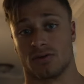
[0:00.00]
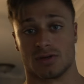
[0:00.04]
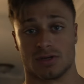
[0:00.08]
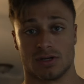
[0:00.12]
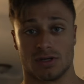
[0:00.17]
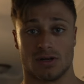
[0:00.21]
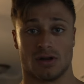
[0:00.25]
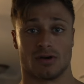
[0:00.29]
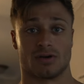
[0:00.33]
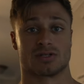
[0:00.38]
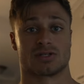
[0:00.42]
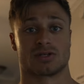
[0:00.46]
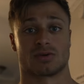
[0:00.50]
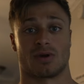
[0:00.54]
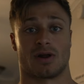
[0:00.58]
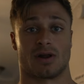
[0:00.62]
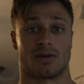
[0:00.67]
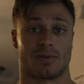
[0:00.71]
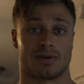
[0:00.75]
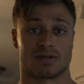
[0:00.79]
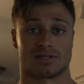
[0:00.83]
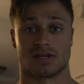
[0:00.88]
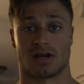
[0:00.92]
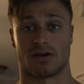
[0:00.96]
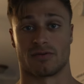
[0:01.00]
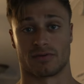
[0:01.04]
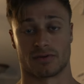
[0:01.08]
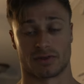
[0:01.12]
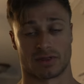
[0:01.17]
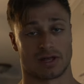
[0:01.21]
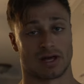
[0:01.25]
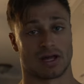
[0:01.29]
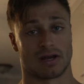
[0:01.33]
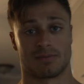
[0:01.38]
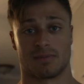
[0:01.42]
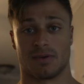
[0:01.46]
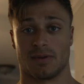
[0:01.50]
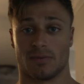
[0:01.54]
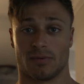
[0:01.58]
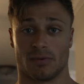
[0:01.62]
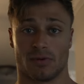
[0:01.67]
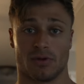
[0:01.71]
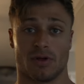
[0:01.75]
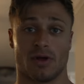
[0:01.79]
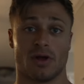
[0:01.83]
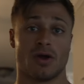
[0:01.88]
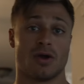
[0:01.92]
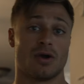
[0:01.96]
you know, surrounding myself with a lot of
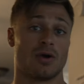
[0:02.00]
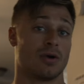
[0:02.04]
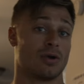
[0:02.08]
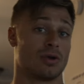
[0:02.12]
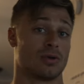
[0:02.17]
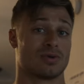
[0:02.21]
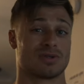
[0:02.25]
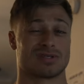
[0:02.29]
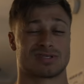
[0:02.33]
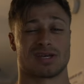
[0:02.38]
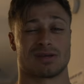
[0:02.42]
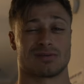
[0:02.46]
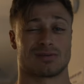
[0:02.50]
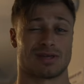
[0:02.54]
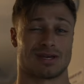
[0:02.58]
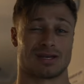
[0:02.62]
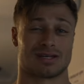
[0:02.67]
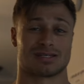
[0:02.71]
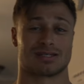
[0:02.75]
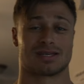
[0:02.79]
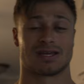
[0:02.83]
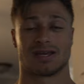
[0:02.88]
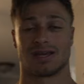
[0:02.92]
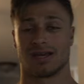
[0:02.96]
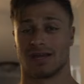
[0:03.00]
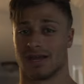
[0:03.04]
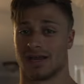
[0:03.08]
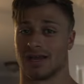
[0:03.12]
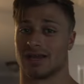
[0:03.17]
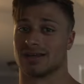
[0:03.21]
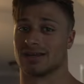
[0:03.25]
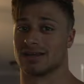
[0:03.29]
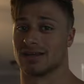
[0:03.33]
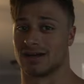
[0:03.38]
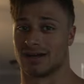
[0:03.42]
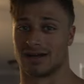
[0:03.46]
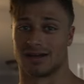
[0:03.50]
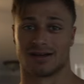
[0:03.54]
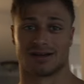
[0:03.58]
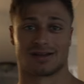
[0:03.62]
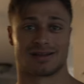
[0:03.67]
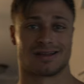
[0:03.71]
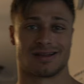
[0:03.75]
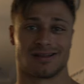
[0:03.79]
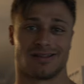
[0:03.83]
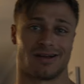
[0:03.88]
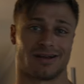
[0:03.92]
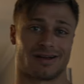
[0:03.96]
people who are doing the same things and
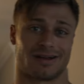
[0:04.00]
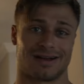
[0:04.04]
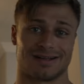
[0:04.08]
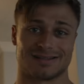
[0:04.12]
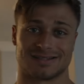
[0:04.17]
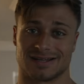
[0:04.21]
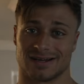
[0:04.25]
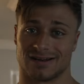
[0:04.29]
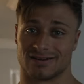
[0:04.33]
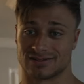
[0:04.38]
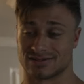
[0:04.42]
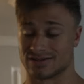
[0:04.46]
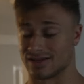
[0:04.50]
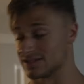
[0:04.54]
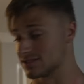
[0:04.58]
get a lot of content out. So